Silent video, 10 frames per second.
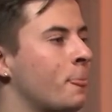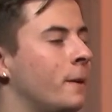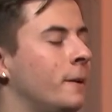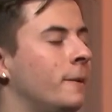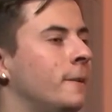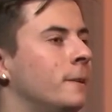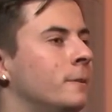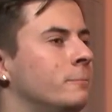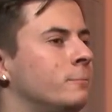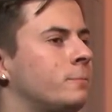
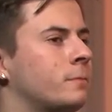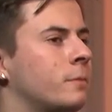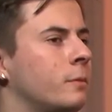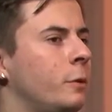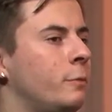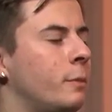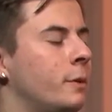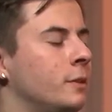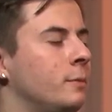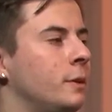And we've been
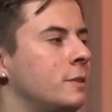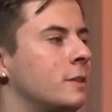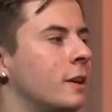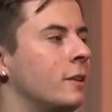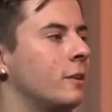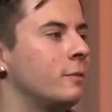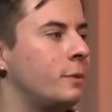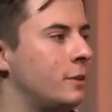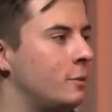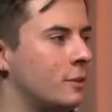building beats together. I've
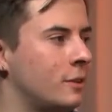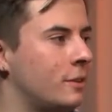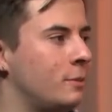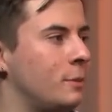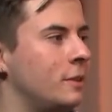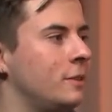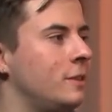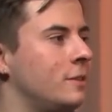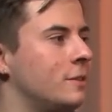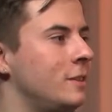been doing a lot of the
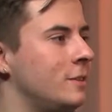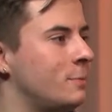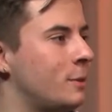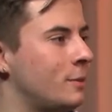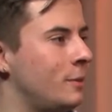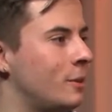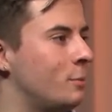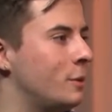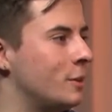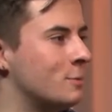melodies, and he's been,
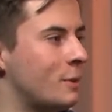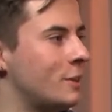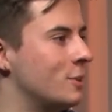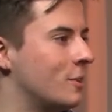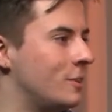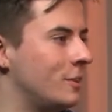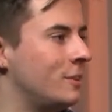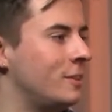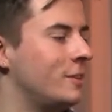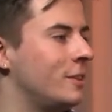putting his magic on it,
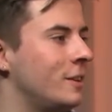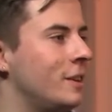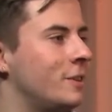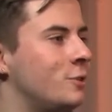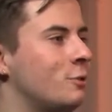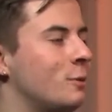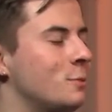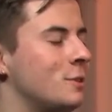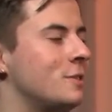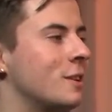his drums
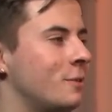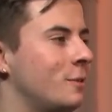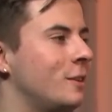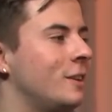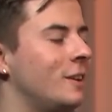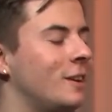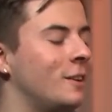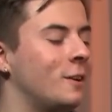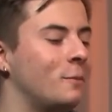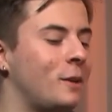and stuff. And
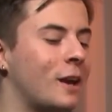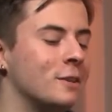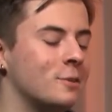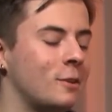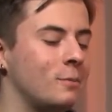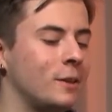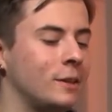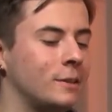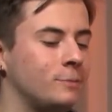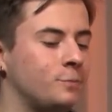so I'm like,